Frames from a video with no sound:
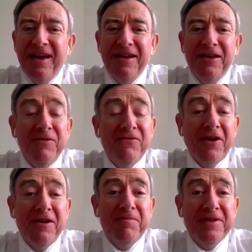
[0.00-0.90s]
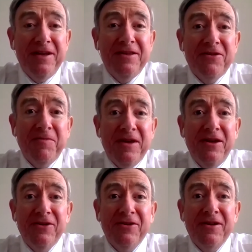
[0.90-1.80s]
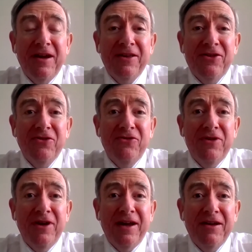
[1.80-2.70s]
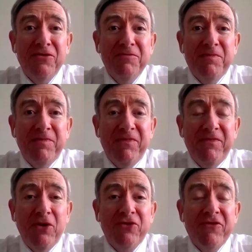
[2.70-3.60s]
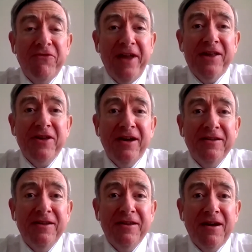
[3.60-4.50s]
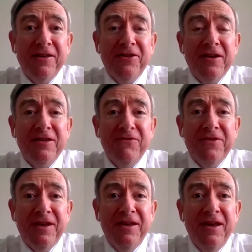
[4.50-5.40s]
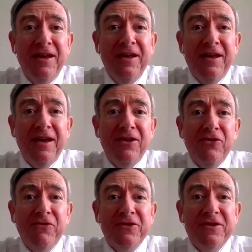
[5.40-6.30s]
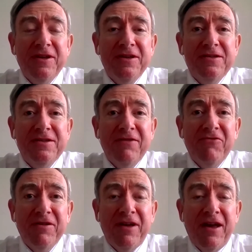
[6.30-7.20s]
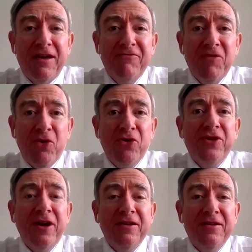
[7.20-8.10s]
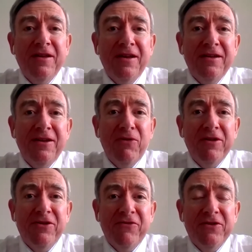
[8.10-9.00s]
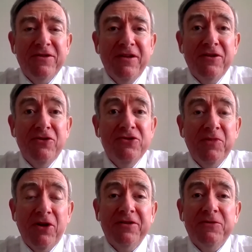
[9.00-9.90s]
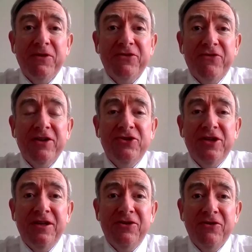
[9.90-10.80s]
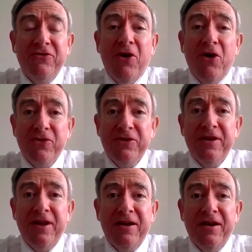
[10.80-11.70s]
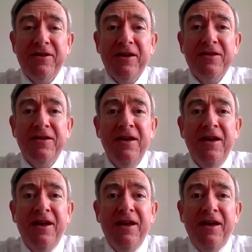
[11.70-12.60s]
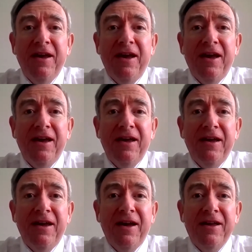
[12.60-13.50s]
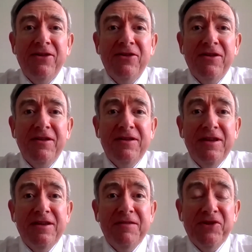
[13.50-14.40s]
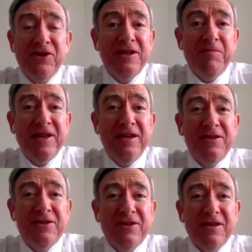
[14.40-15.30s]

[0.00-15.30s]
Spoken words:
I'm very pleased to be here to both reflect on, in the context of the university's report on equality, diversity and inclusion, but also our strategy to look forward in that context. And particularly pleased